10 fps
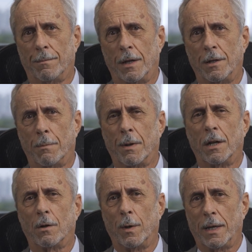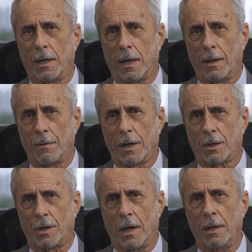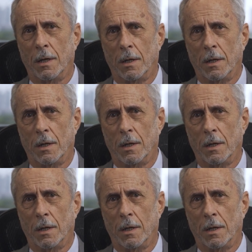They did begin to weaken again the next day,